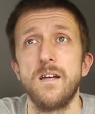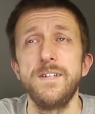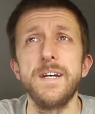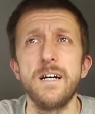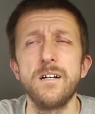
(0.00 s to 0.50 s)

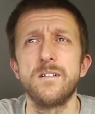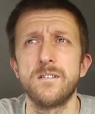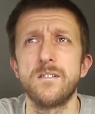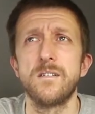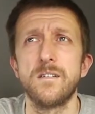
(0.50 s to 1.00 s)
Yeah.
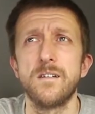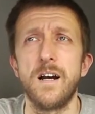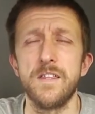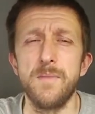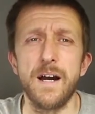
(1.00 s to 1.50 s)

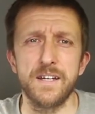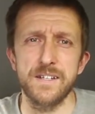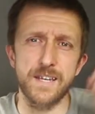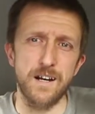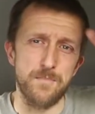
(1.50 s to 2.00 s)
Either my
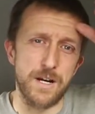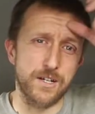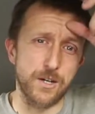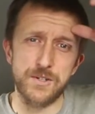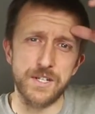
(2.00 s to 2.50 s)

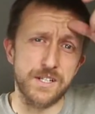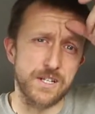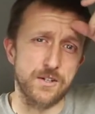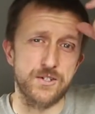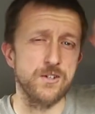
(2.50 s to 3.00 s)
acoustic
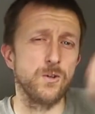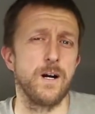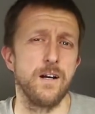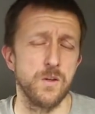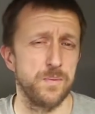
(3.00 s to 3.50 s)
guitar's too
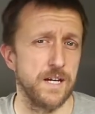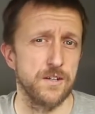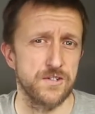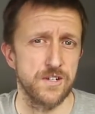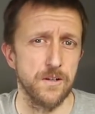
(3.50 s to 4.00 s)
quiet, or the
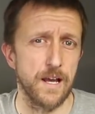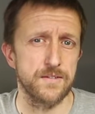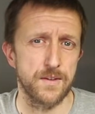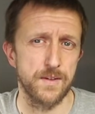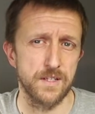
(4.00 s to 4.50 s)
piano's too
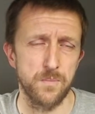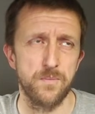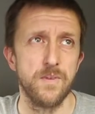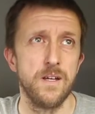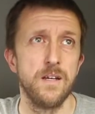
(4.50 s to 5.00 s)
loud. I think
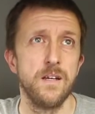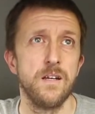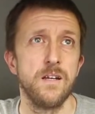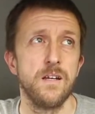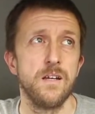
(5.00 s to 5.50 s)

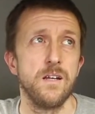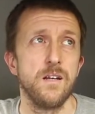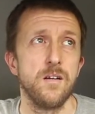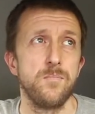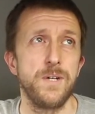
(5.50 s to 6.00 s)

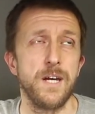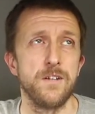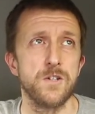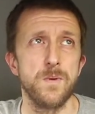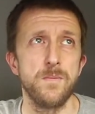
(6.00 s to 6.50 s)
the
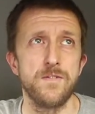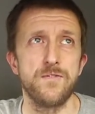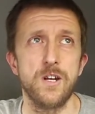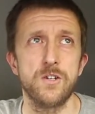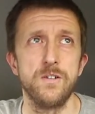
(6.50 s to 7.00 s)
piano's maybe a
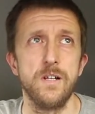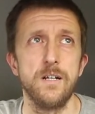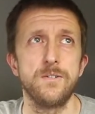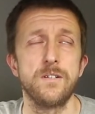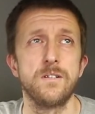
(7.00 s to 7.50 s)
fraction loud.